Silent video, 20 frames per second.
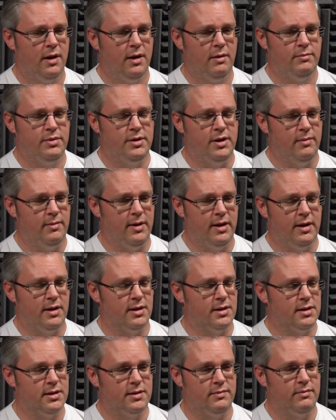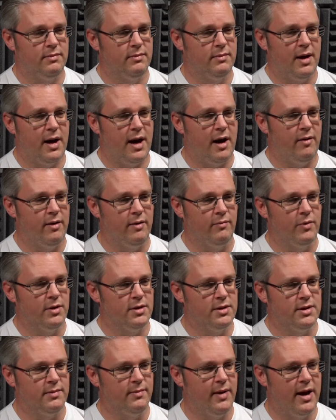Presumably because Aaron
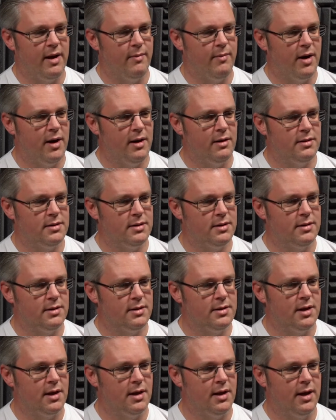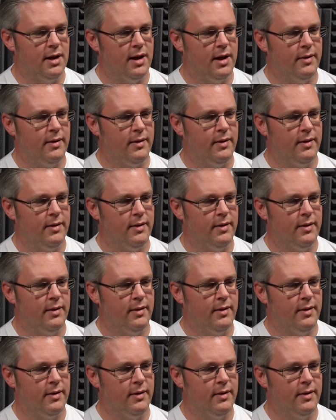wants some air miles or something.